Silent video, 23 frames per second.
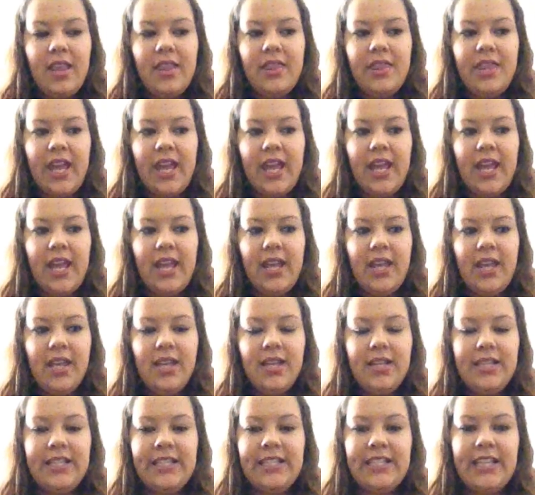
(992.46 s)
They
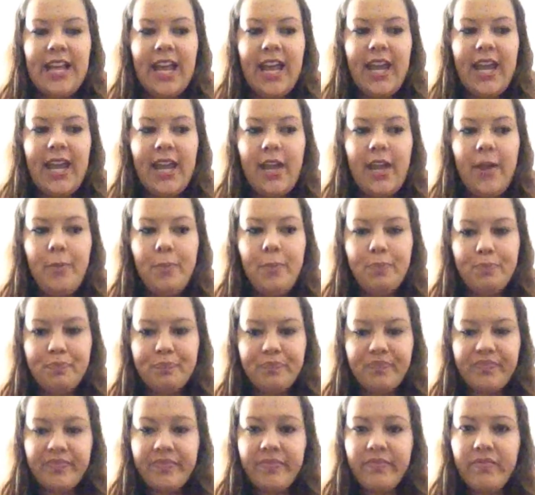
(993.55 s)
say
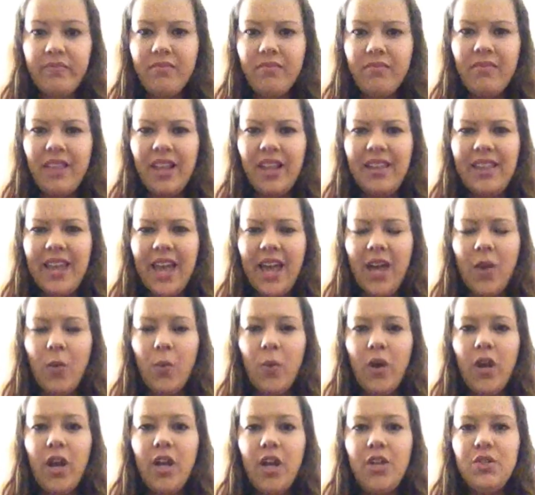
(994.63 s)
that
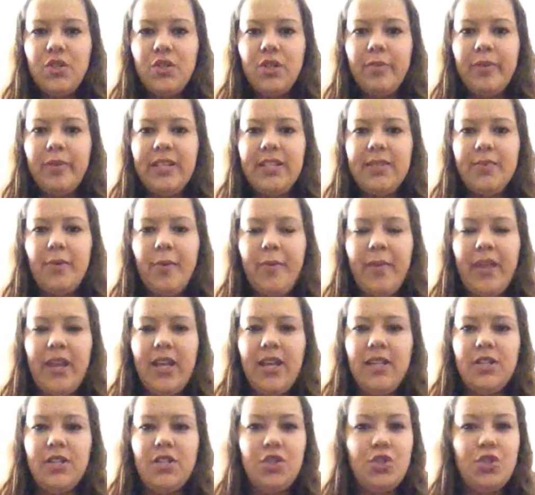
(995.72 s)
100 beats per
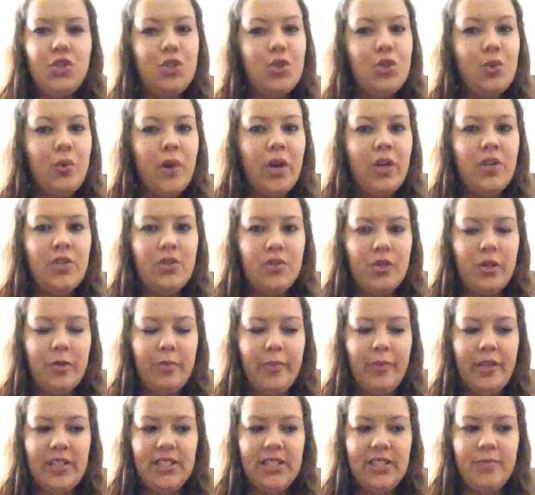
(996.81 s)
minute to 200
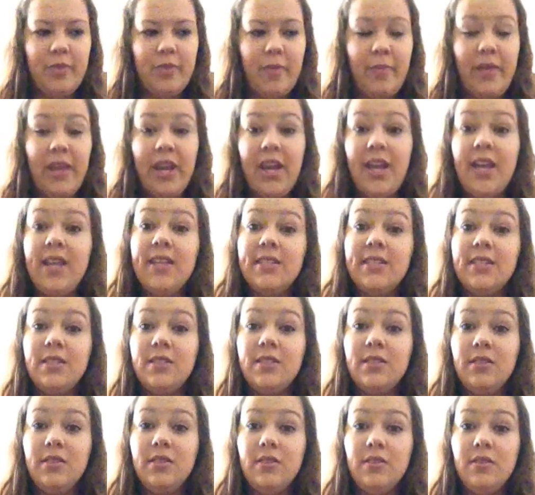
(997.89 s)
beats per minute is
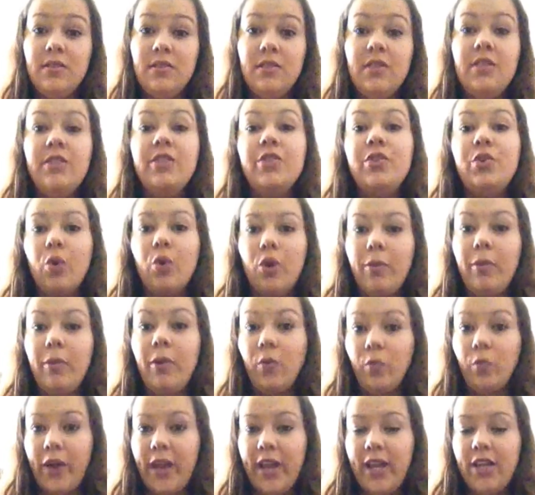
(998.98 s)
the
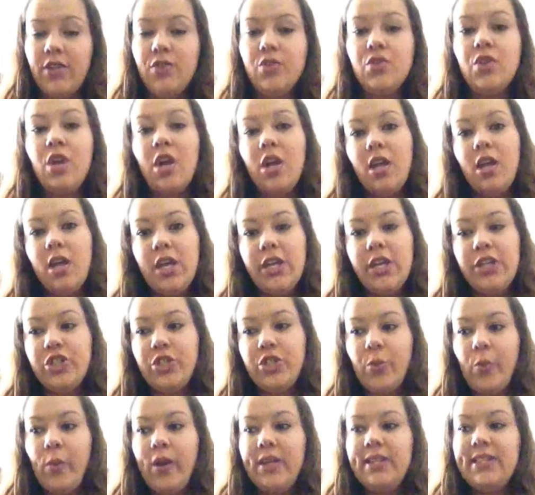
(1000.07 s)
normal range.
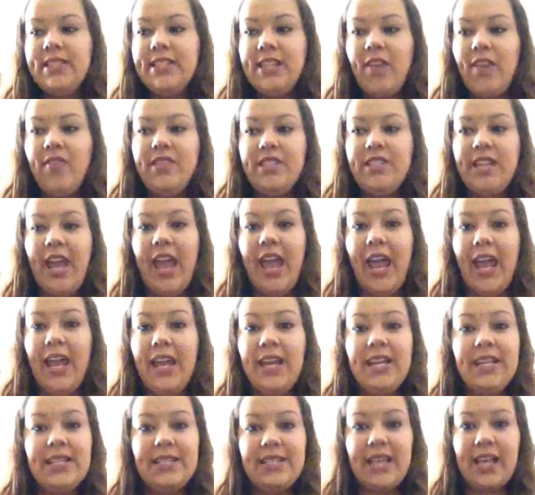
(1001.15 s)
So
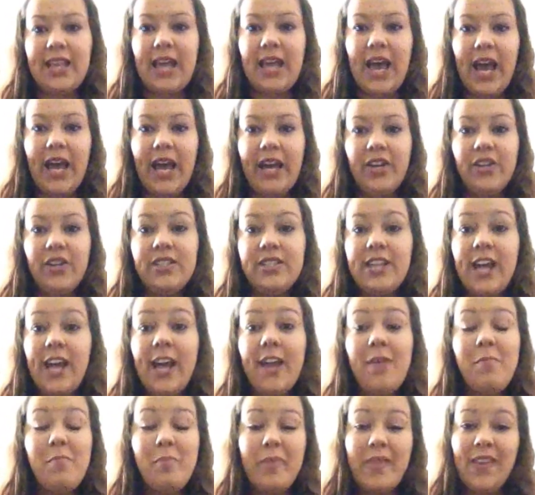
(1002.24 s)
178 is on the higher
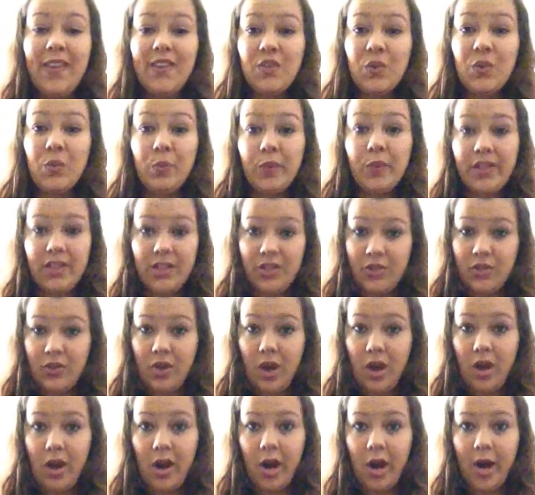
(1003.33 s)
side, but that's a really
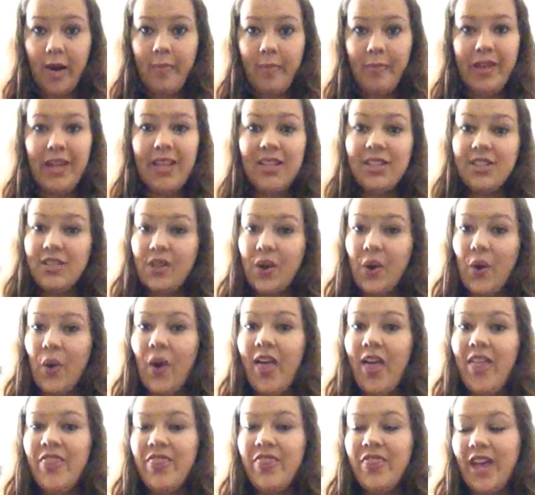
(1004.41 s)
strong heartbeat, so
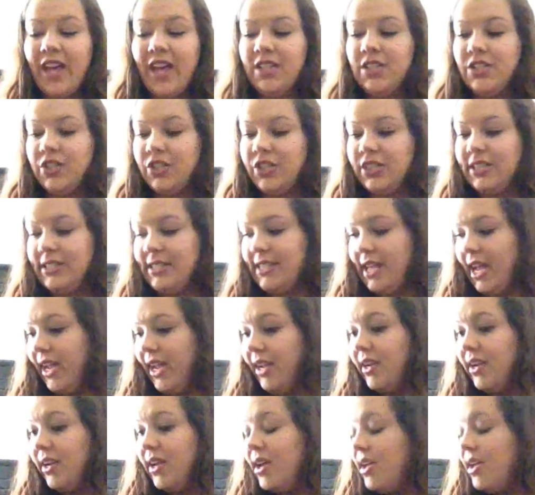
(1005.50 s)
that's a good
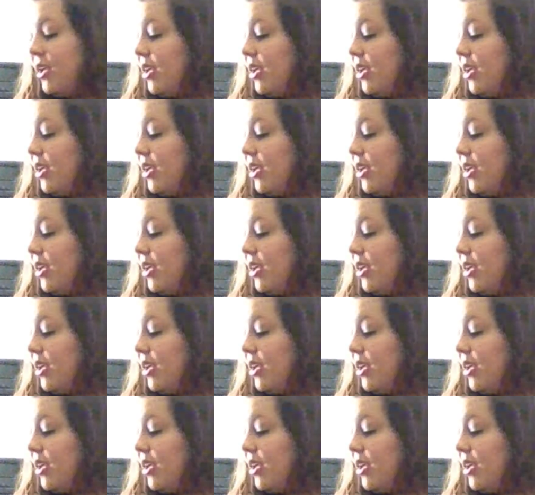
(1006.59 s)
sign.